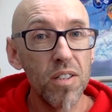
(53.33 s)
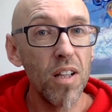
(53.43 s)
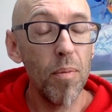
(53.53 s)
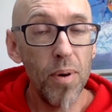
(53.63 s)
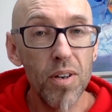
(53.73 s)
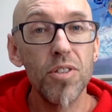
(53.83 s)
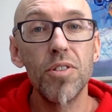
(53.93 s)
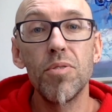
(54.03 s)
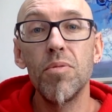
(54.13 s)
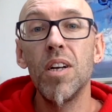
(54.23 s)
that are
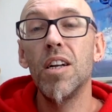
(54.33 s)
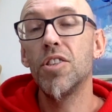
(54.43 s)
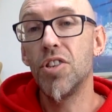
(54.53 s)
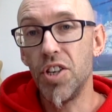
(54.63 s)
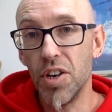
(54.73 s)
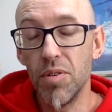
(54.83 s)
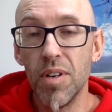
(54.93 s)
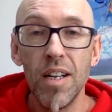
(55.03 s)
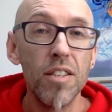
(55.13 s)
personal to you.